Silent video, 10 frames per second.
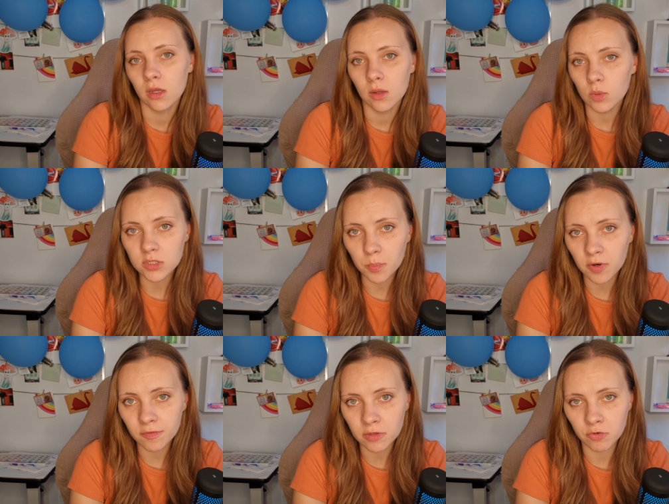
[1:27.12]
It was a
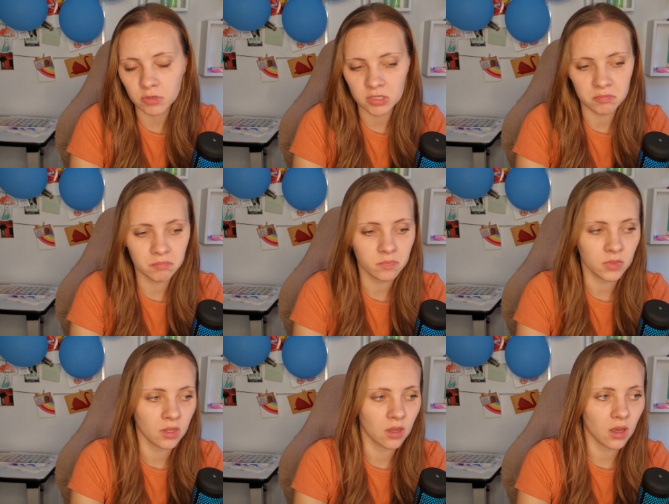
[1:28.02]
perfect routine.
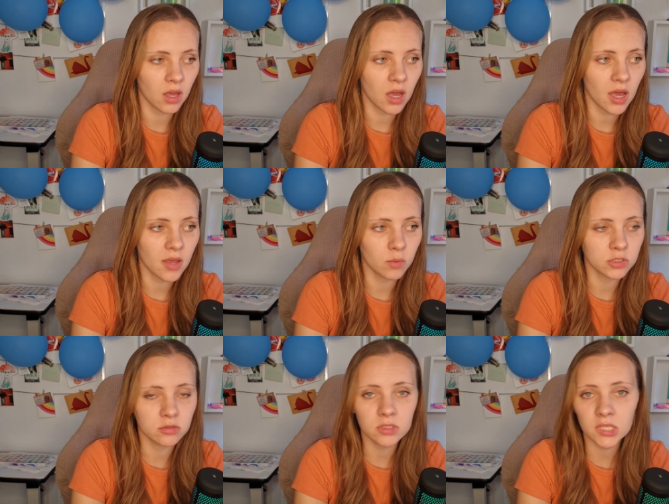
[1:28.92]
I
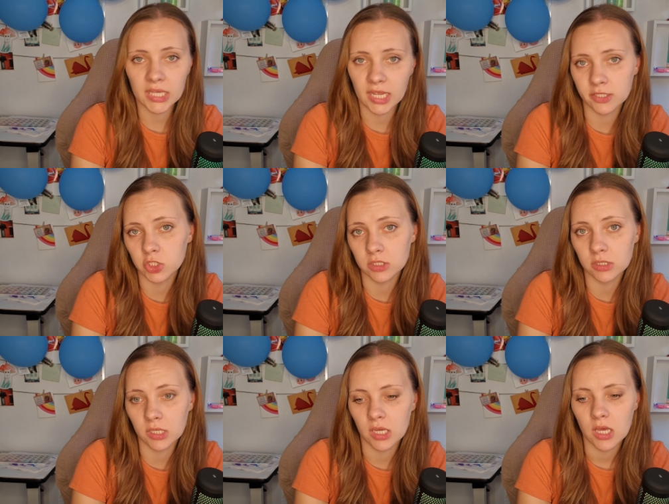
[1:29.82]
was doing it
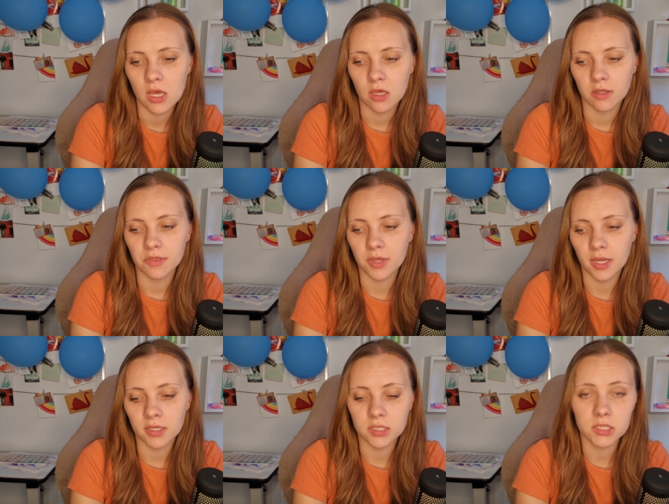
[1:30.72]
occasionally.
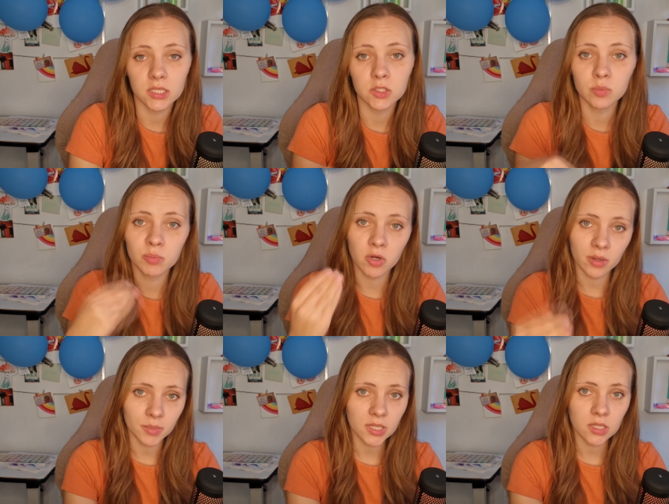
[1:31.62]
Then I decided to be more
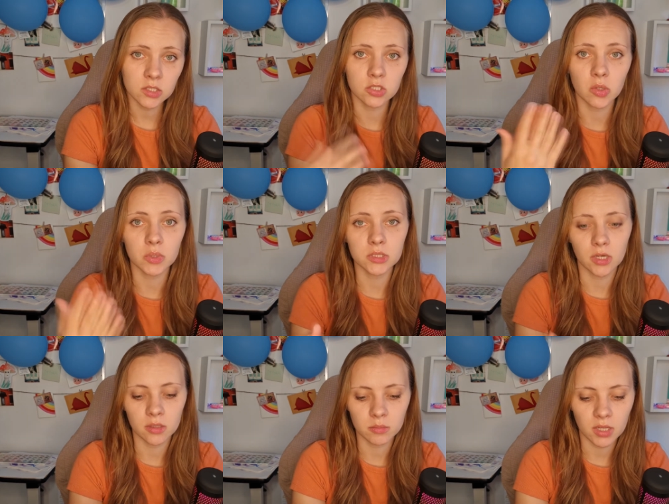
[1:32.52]
committed, so I
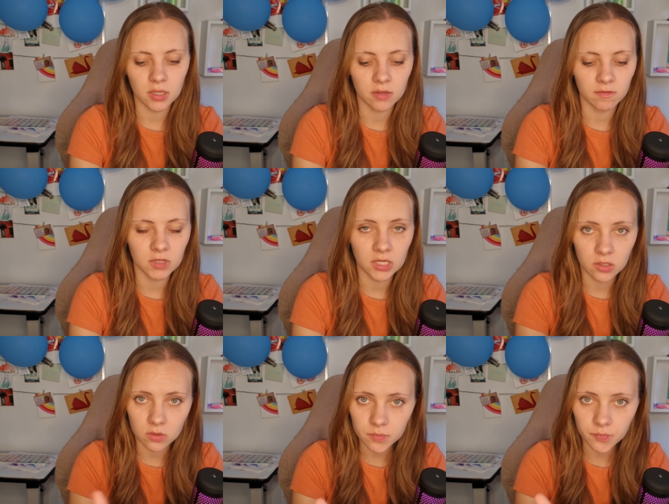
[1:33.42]
started making a
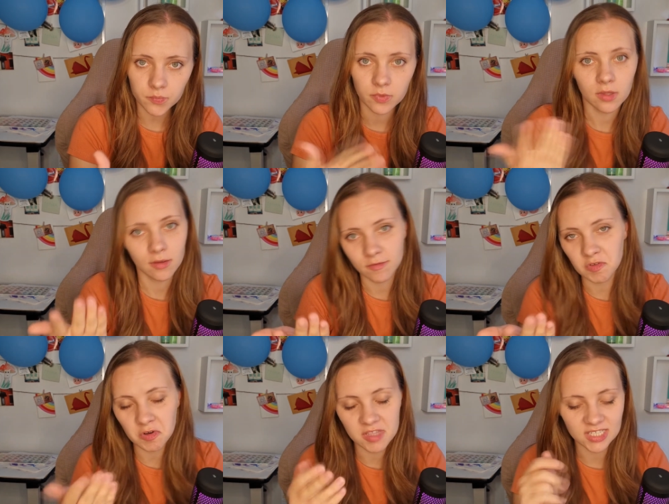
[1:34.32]
video
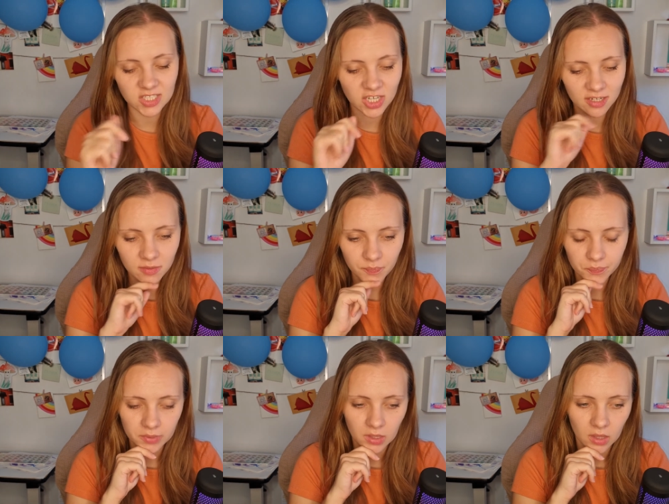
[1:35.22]
for this channel
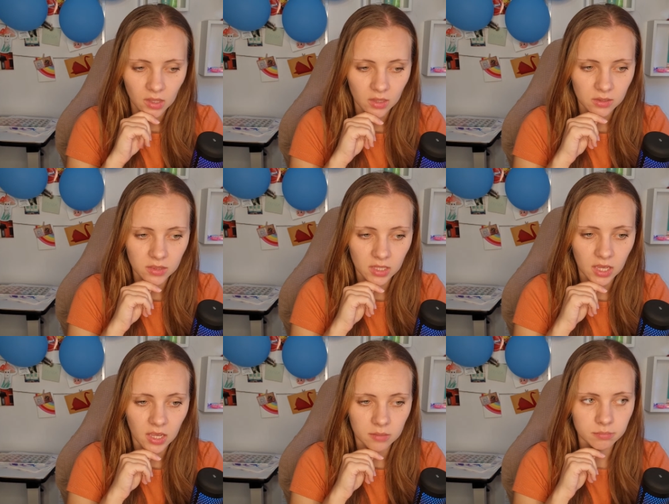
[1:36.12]

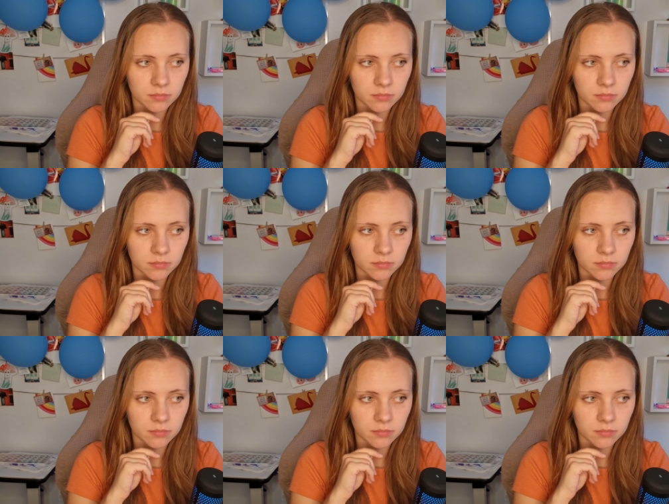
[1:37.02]
that,